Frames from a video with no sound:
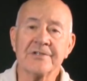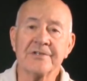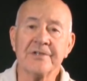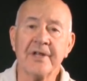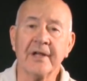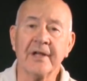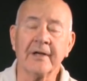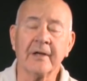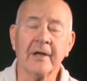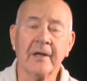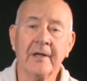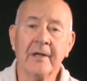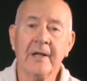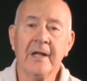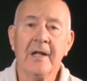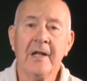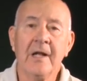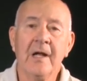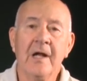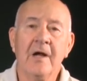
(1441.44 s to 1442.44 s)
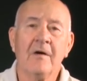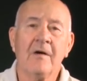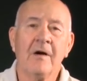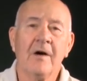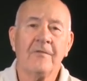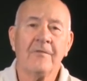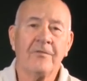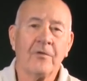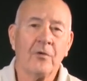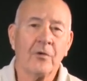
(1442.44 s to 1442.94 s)
that
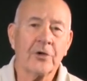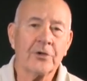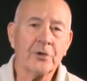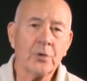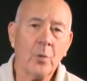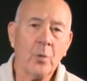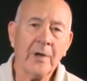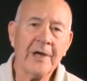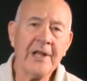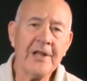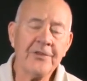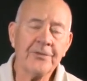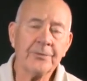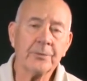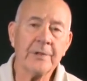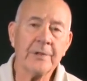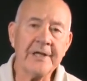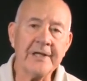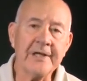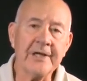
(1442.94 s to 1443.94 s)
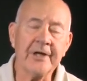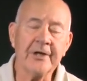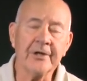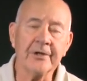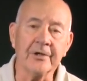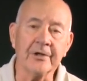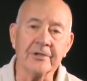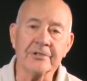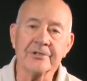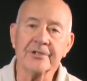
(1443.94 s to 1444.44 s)
for 23
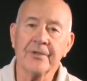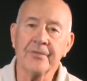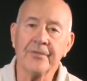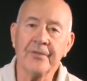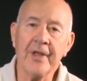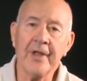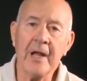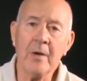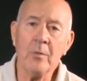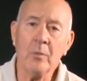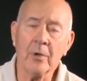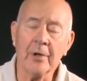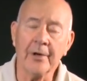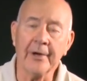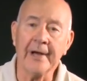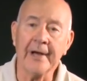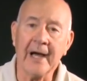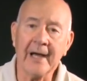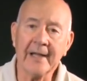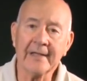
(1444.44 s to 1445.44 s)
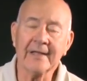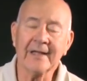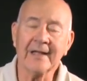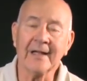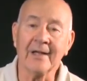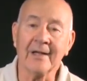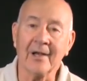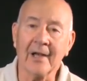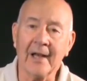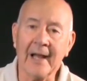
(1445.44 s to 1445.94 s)
years, they were not
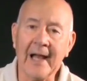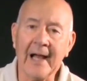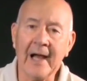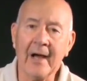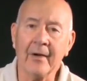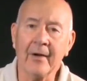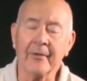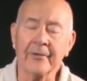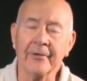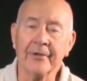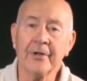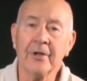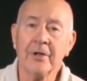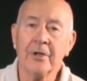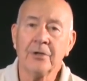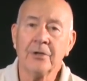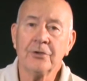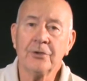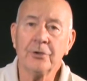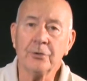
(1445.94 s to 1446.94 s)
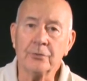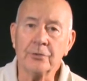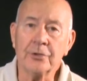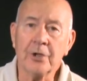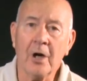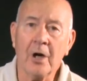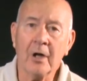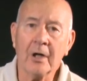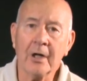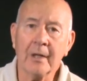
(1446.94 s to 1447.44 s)
allowed to
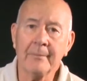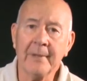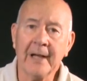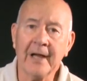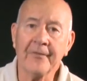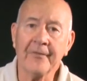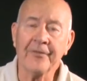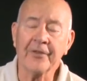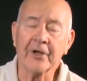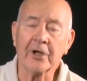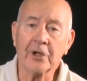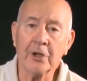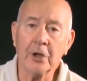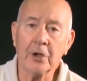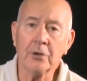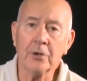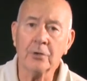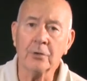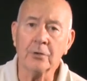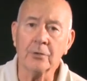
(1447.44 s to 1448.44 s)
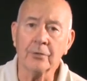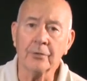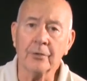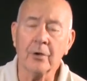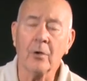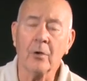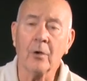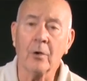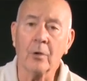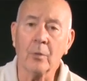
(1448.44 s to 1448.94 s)
talk about the code
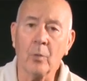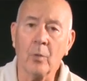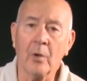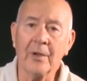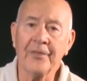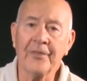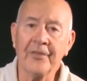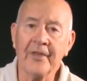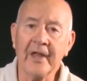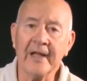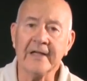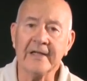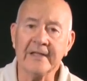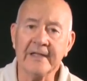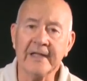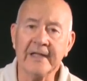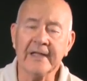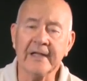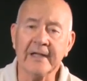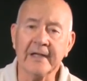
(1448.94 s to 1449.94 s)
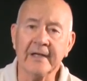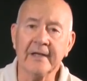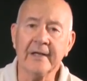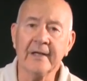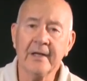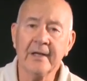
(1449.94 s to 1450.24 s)
or what they did